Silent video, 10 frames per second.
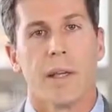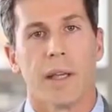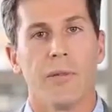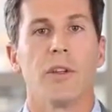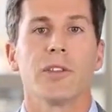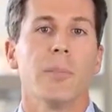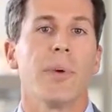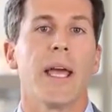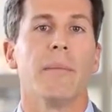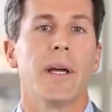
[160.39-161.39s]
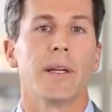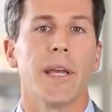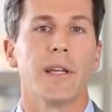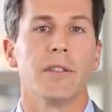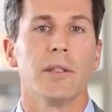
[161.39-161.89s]
give you some pain
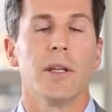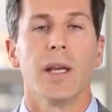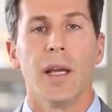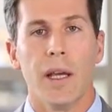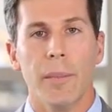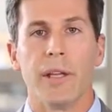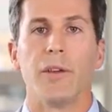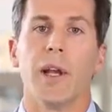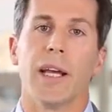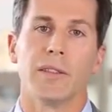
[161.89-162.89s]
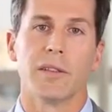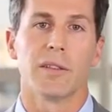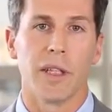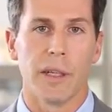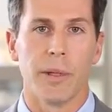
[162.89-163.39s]
medication, and make you nice and
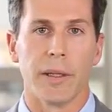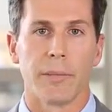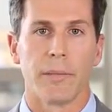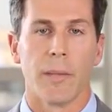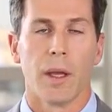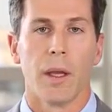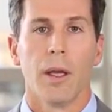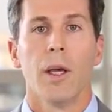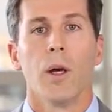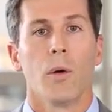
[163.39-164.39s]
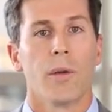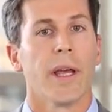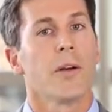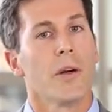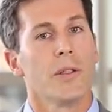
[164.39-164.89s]
sleepy. We're
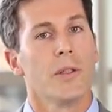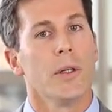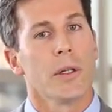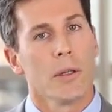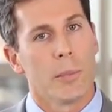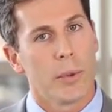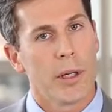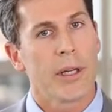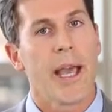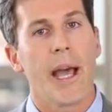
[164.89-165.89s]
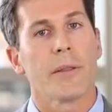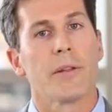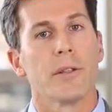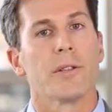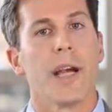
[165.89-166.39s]
then going to put a
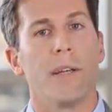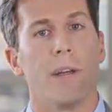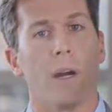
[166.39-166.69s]
catheter inside your